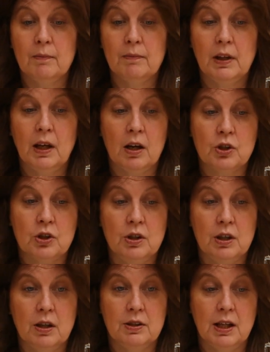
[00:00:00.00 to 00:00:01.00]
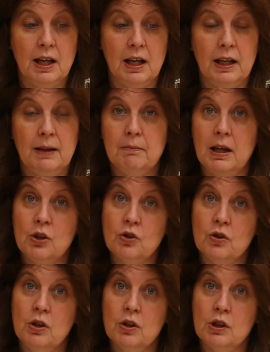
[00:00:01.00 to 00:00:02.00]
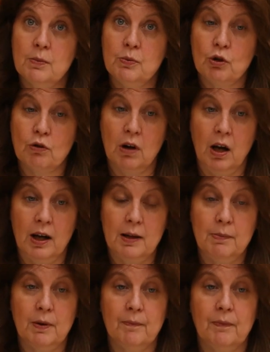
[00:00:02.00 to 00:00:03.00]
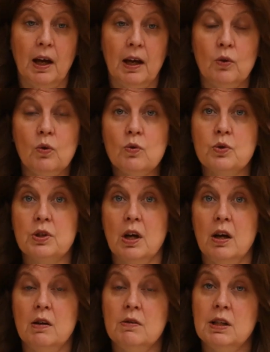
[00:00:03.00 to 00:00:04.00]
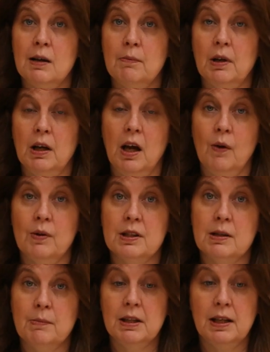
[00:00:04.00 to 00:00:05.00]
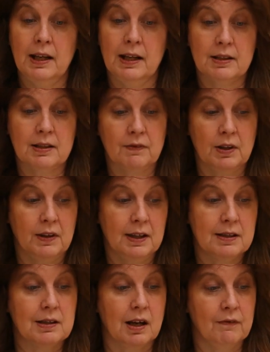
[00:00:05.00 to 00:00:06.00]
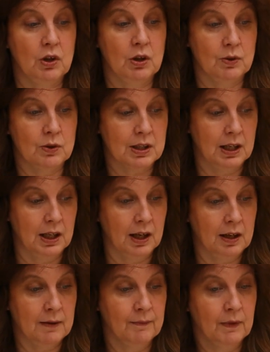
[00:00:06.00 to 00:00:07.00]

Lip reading: the Art Studio Daily, make sure you subscribe, and also down below are some of the links of the things that I've used here.